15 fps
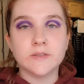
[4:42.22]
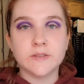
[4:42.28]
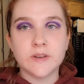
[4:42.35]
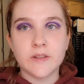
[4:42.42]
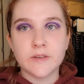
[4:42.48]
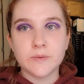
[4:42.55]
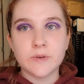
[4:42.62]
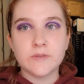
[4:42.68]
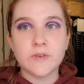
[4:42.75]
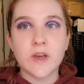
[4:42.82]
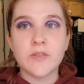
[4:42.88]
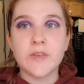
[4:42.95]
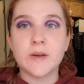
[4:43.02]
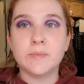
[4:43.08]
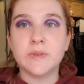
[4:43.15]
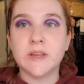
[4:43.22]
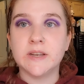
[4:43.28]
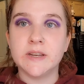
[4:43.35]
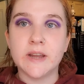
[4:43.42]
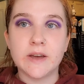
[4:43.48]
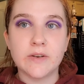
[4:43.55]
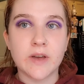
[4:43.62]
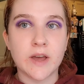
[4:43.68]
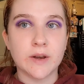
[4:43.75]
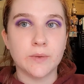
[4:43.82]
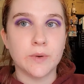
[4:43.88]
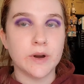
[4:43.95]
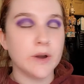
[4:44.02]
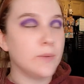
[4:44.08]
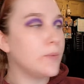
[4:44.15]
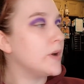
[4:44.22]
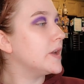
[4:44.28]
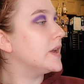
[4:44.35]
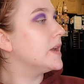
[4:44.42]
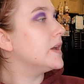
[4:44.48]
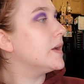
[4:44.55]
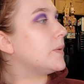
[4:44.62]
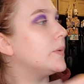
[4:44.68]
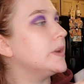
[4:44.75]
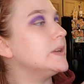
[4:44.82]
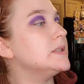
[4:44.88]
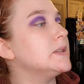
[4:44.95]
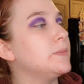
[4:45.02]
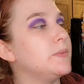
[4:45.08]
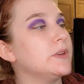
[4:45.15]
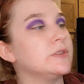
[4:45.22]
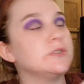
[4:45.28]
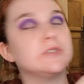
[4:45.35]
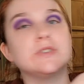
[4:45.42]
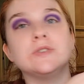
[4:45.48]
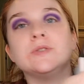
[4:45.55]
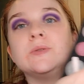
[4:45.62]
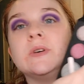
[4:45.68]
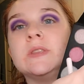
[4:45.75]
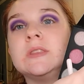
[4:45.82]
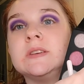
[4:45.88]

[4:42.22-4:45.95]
So now that we've got that blended out kind of where I want to dip into